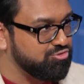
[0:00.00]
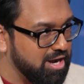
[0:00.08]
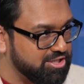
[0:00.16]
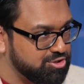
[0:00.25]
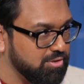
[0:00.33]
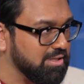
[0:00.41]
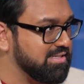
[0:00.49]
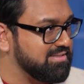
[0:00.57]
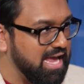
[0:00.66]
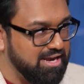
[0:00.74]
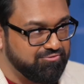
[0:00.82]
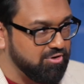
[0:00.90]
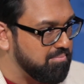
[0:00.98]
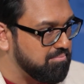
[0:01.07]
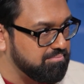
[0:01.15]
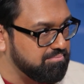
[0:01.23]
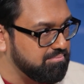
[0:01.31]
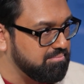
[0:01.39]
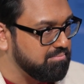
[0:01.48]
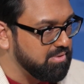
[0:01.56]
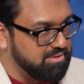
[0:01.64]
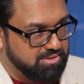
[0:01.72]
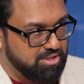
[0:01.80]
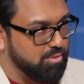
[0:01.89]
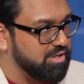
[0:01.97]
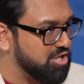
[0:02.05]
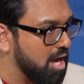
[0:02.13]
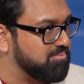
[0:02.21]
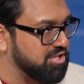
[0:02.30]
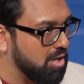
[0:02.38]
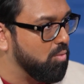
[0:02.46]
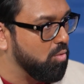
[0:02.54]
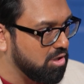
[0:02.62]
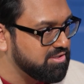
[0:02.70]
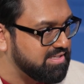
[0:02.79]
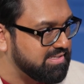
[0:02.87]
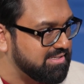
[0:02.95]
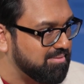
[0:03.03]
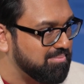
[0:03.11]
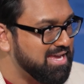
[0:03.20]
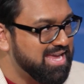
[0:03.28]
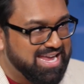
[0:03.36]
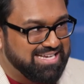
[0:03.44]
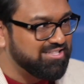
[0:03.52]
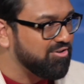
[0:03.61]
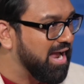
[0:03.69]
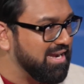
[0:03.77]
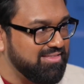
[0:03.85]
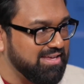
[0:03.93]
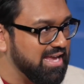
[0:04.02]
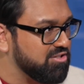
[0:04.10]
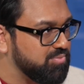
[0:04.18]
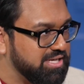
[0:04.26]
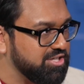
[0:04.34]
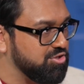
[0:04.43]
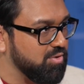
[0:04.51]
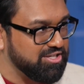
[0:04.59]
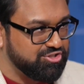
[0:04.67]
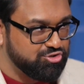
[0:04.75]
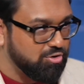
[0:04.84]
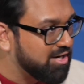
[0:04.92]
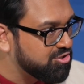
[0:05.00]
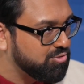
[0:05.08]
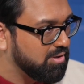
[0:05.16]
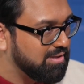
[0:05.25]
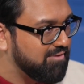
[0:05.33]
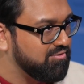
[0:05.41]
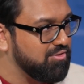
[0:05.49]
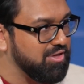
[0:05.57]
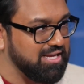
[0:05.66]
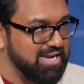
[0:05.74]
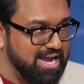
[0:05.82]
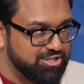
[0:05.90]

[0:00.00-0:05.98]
structural, aside from, adopting a ward system. Is there anything else we can do on a structural level that can